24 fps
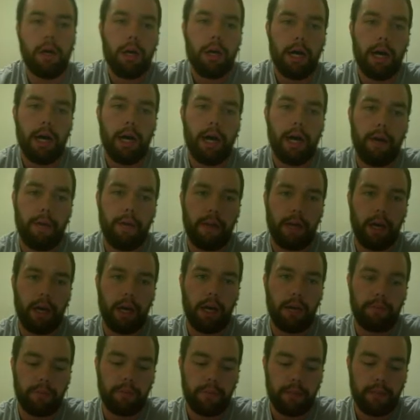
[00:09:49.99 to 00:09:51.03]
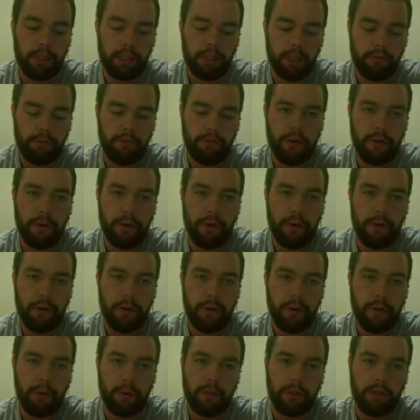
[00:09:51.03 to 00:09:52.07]
They complement each other very
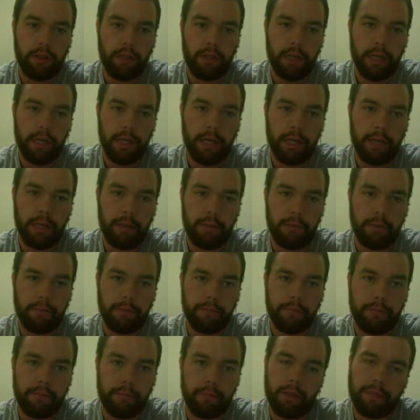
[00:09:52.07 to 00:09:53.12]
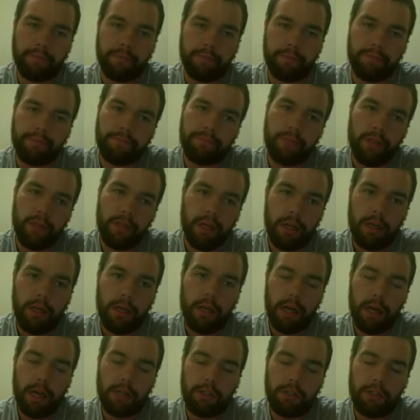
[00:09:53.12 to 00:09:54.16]
well. Well,
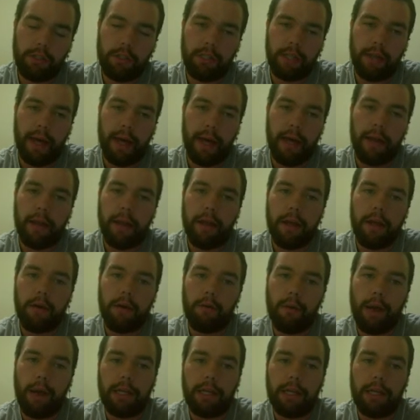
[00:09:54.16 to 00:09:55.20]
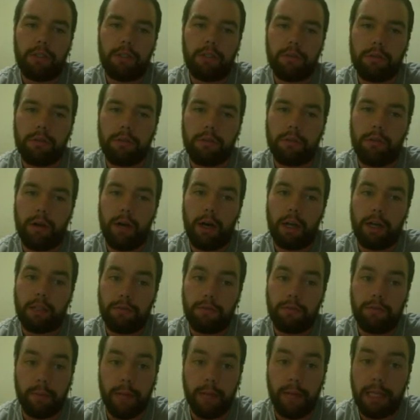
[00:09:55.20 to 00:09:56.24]
I shouldn't say that. Raichu's awesome for
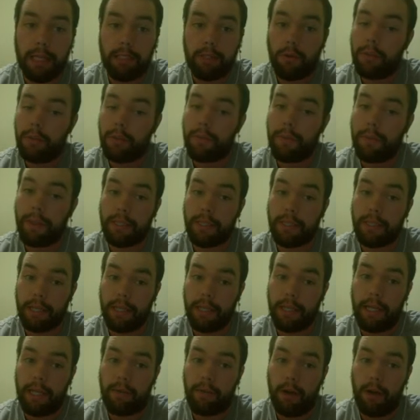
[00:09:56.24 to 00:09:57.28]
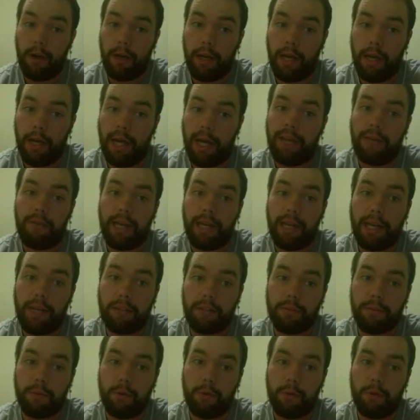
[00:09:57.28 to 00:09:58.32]
Blastoise because of Lightning Rod and Fake Out
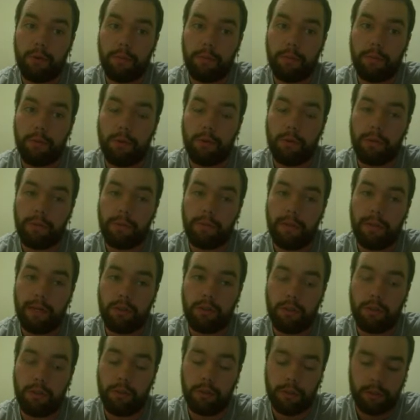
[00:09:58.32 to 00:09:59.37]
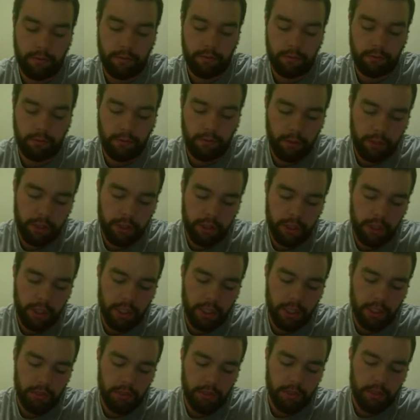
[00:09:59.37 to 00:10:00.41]
support, both of which Blastoise really appreciates.